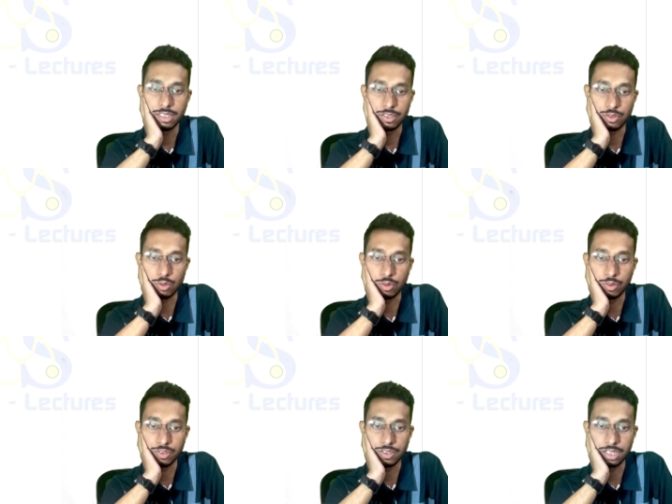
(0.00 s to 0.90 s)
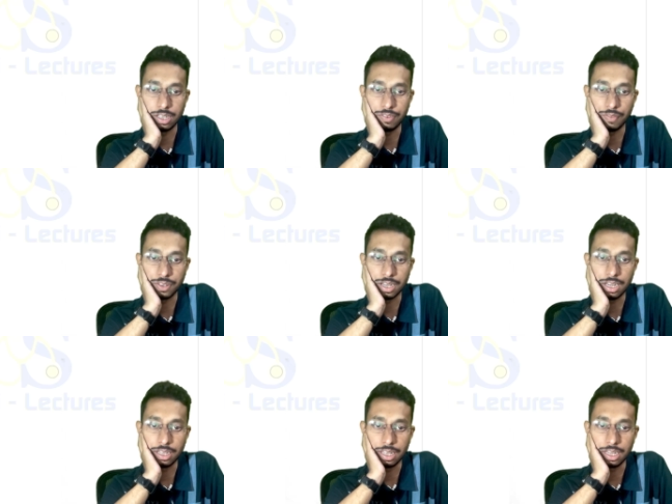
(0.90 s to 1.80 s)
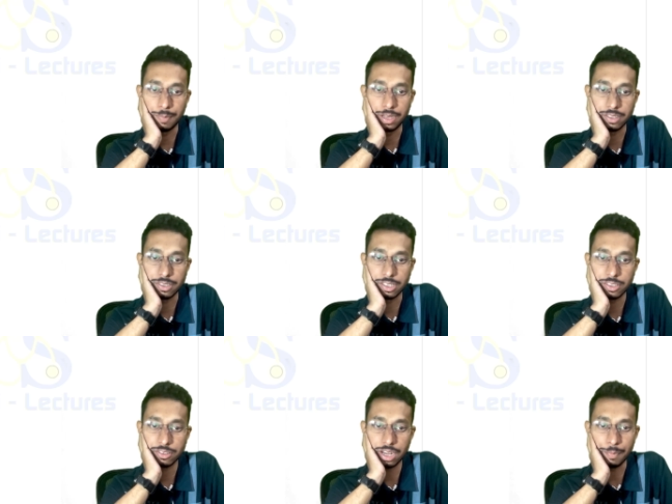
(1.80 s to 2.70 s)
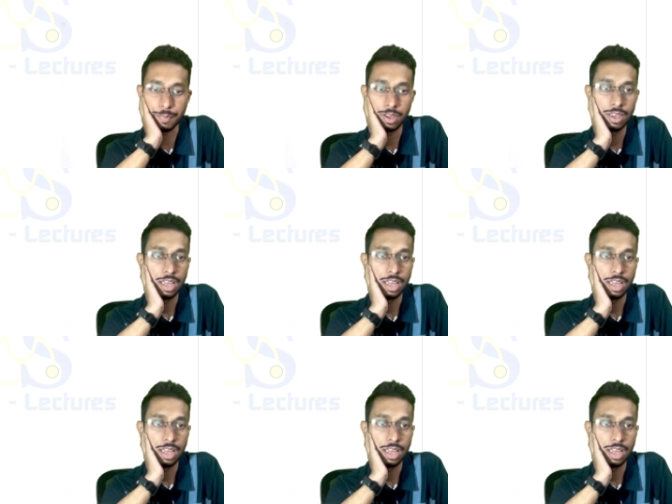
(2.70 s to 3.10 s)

So CD59 inhibits this step